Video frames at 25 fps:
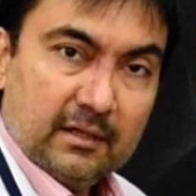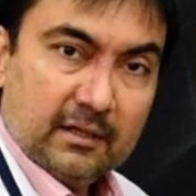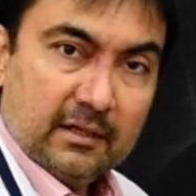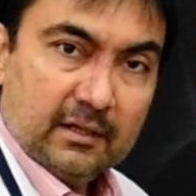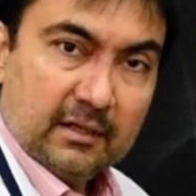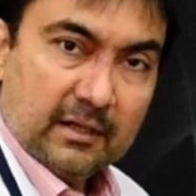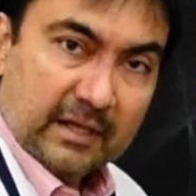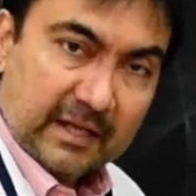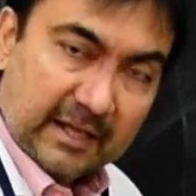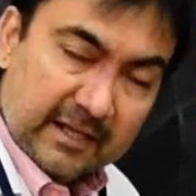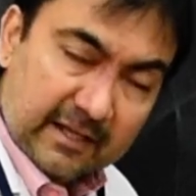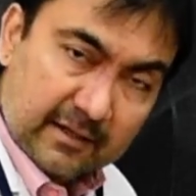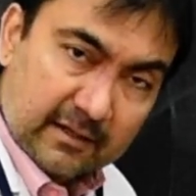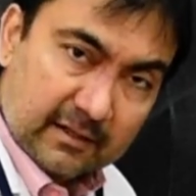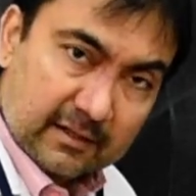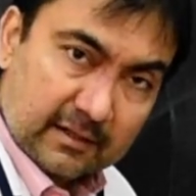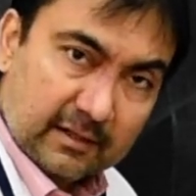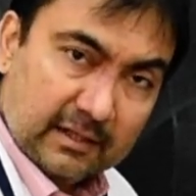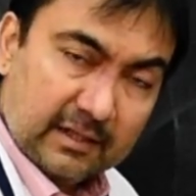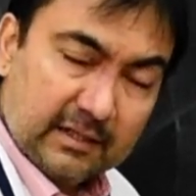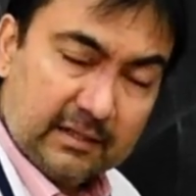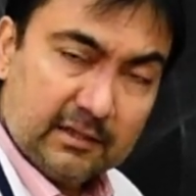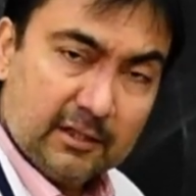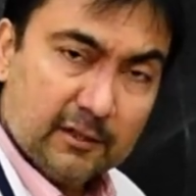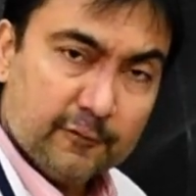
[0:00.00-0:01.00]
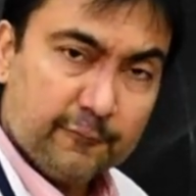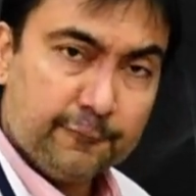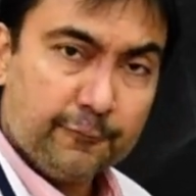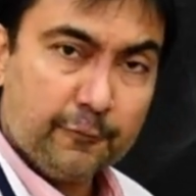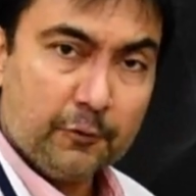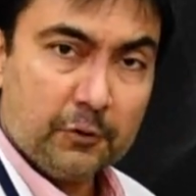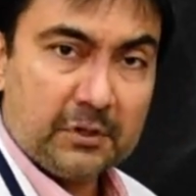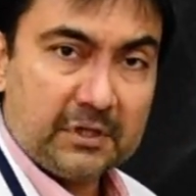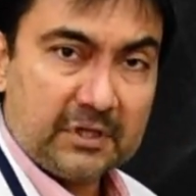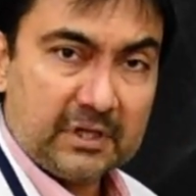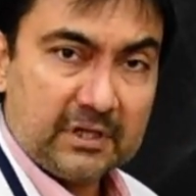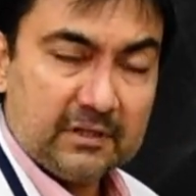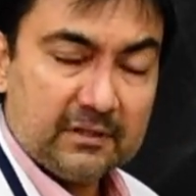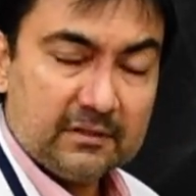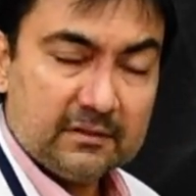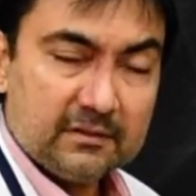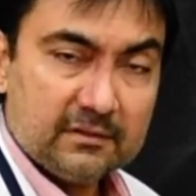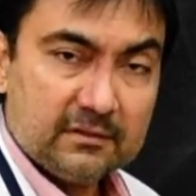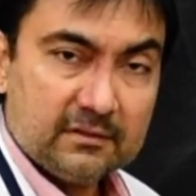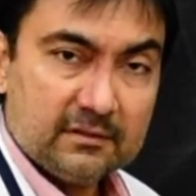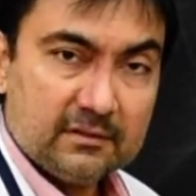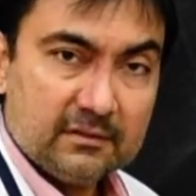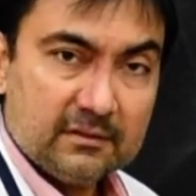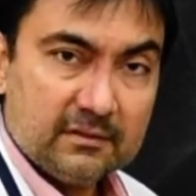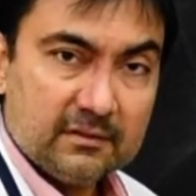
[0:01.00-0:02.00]
here in the foot
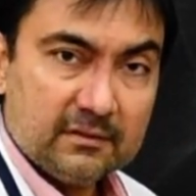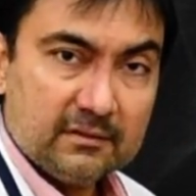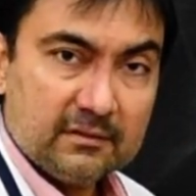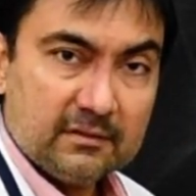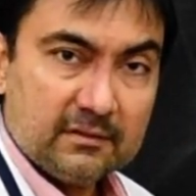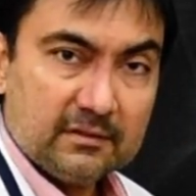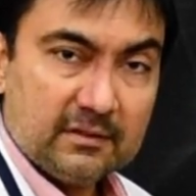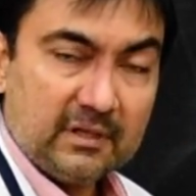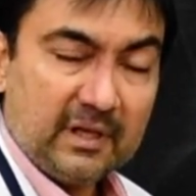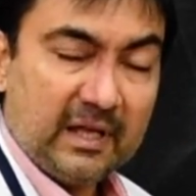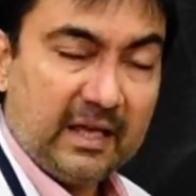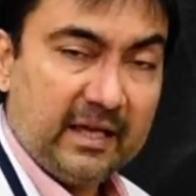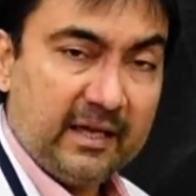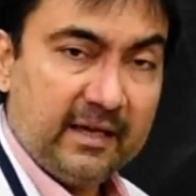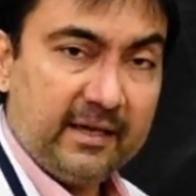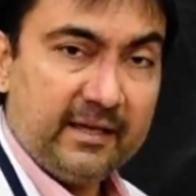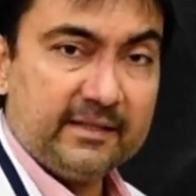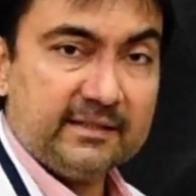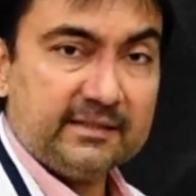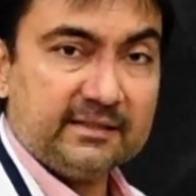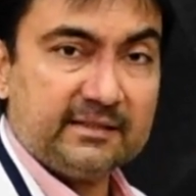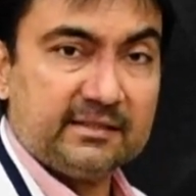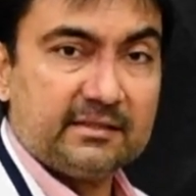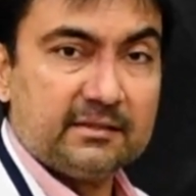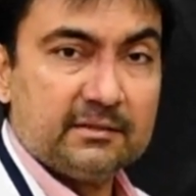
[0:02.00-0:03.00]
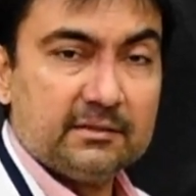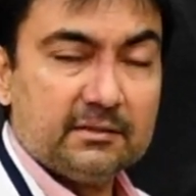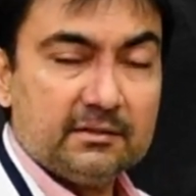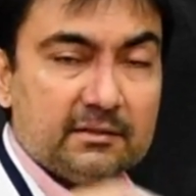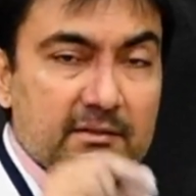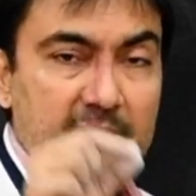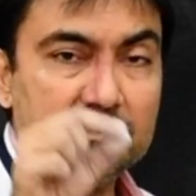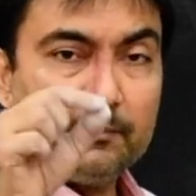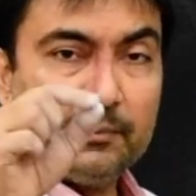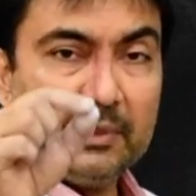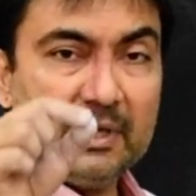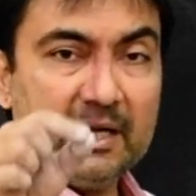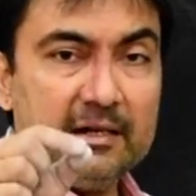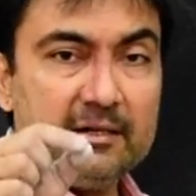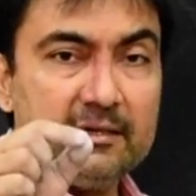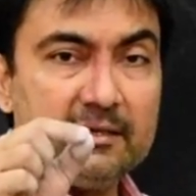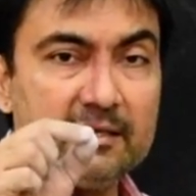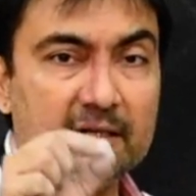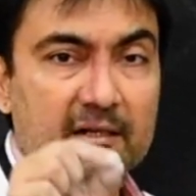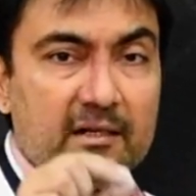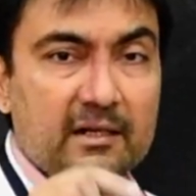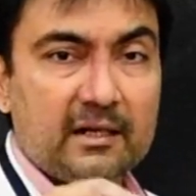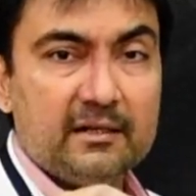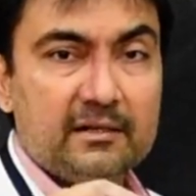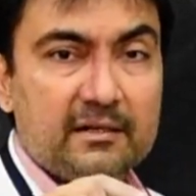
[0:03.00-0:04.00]
as plantar
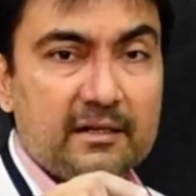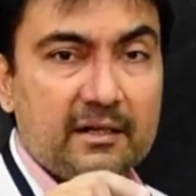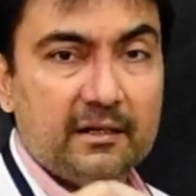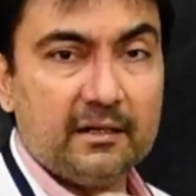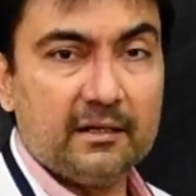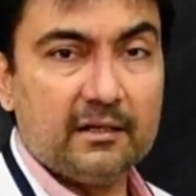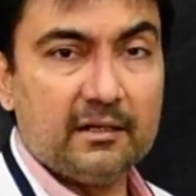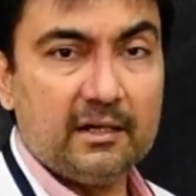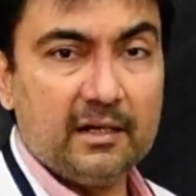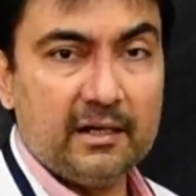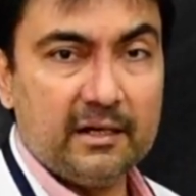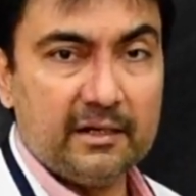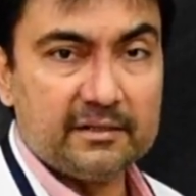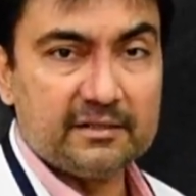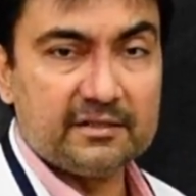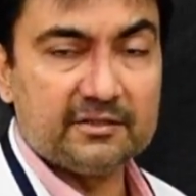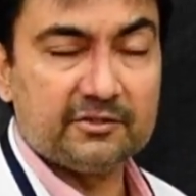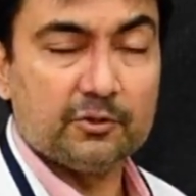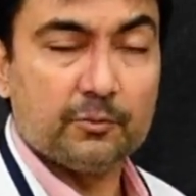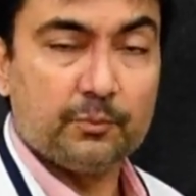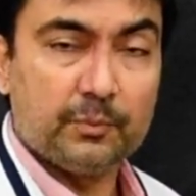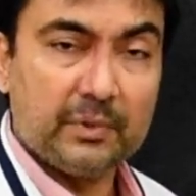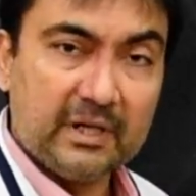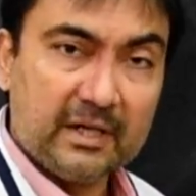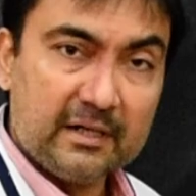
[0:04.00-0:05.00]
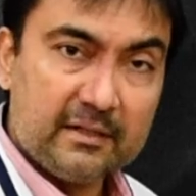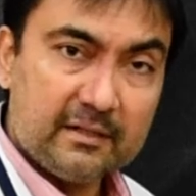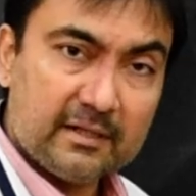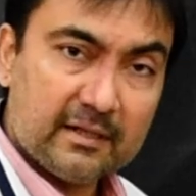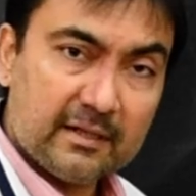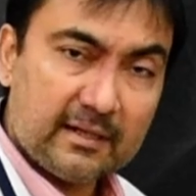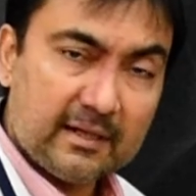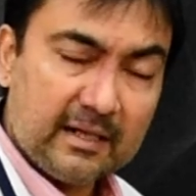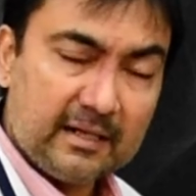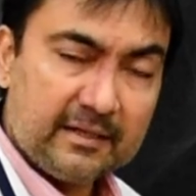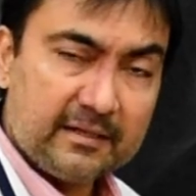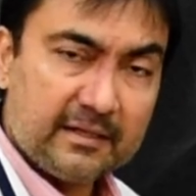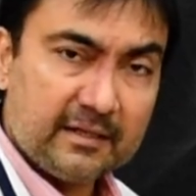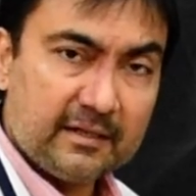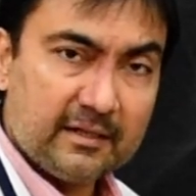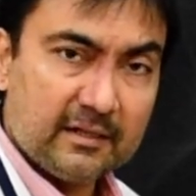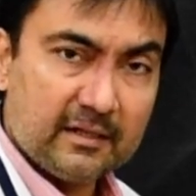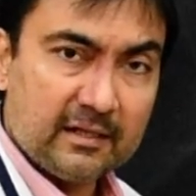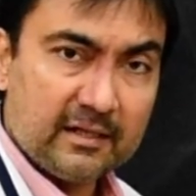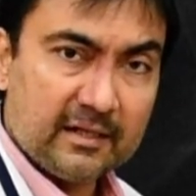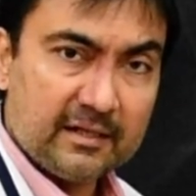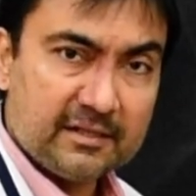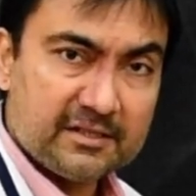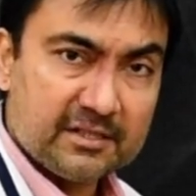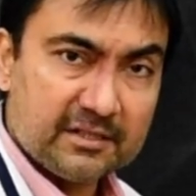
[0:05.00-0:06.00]
arterial arch. So plantar arterial
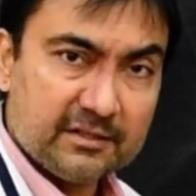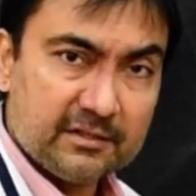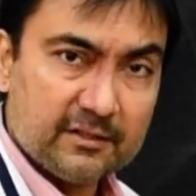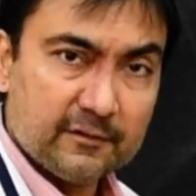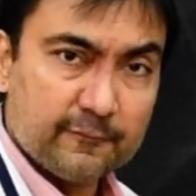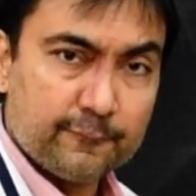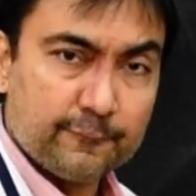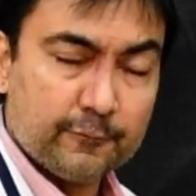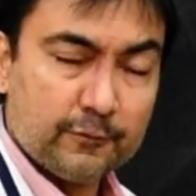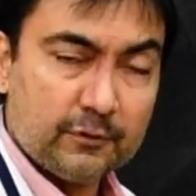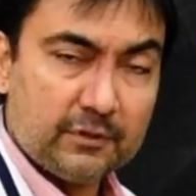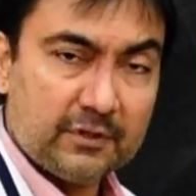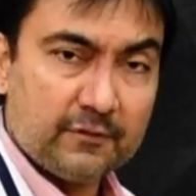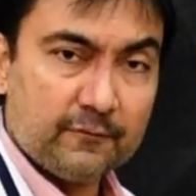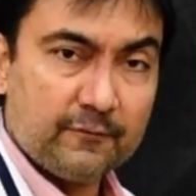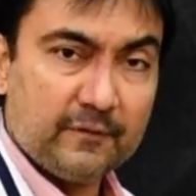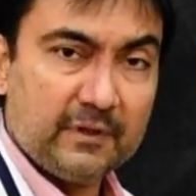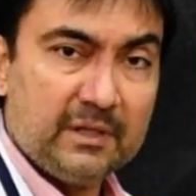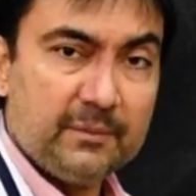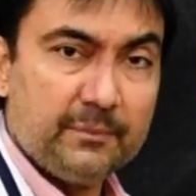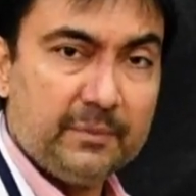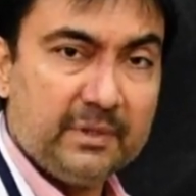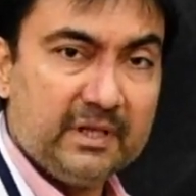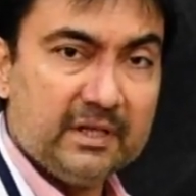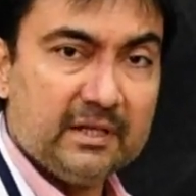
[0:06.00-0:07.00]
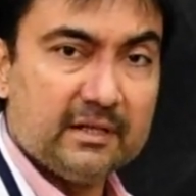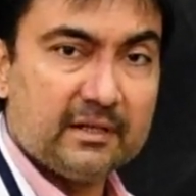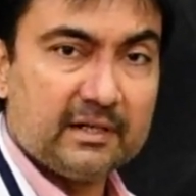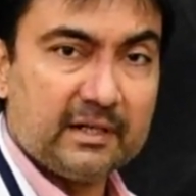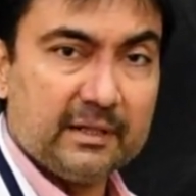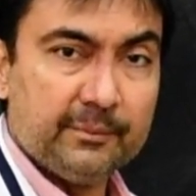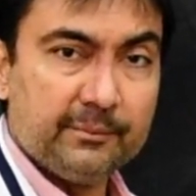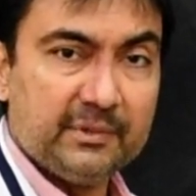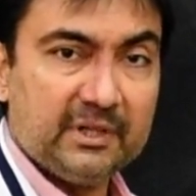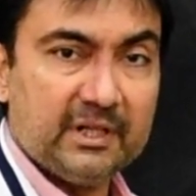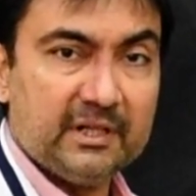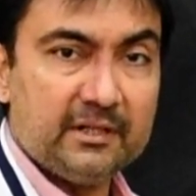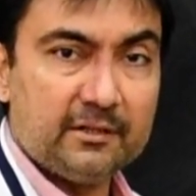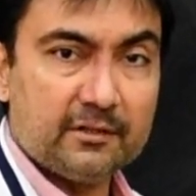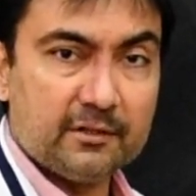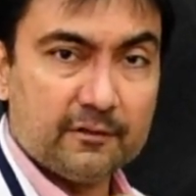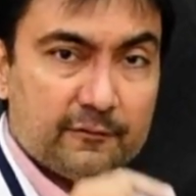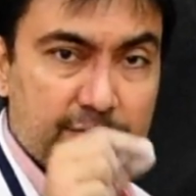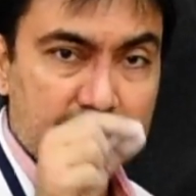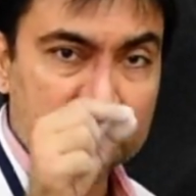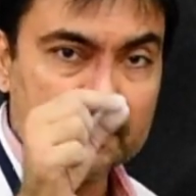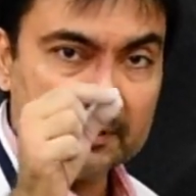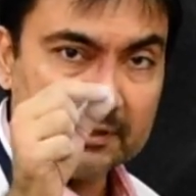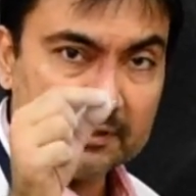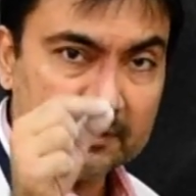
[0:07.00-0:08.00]
arch in the foot will be a remnant of
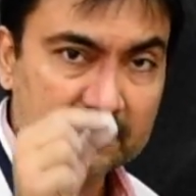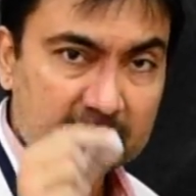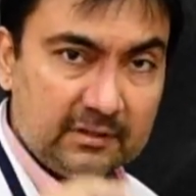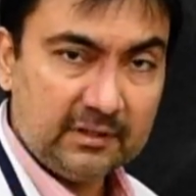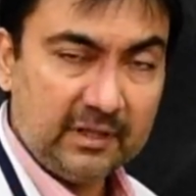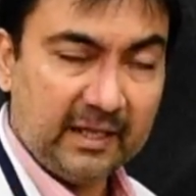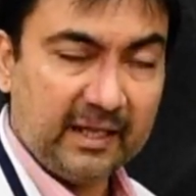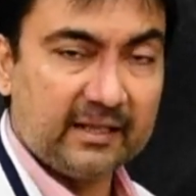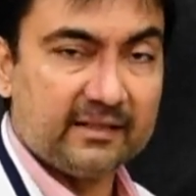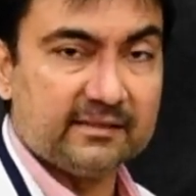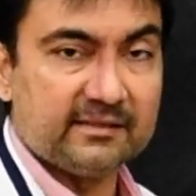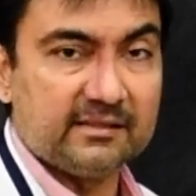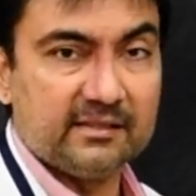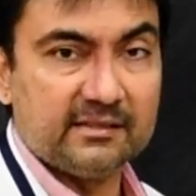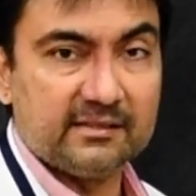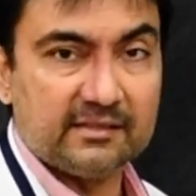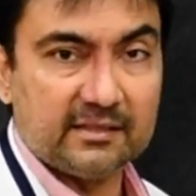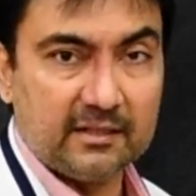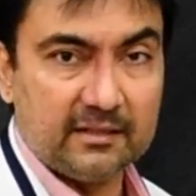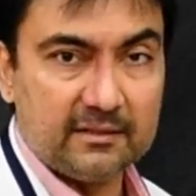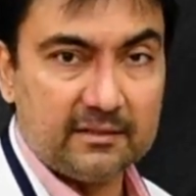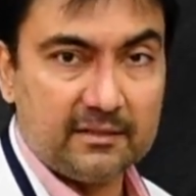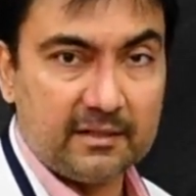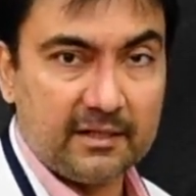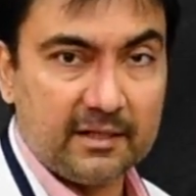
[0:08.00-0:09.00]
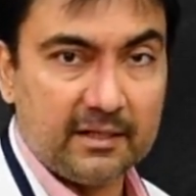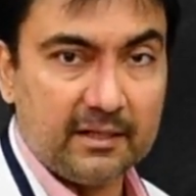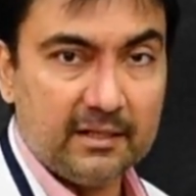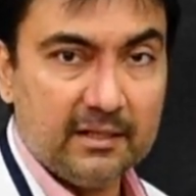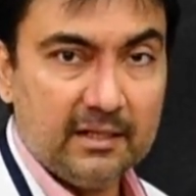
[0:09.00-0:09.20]
the axis artery.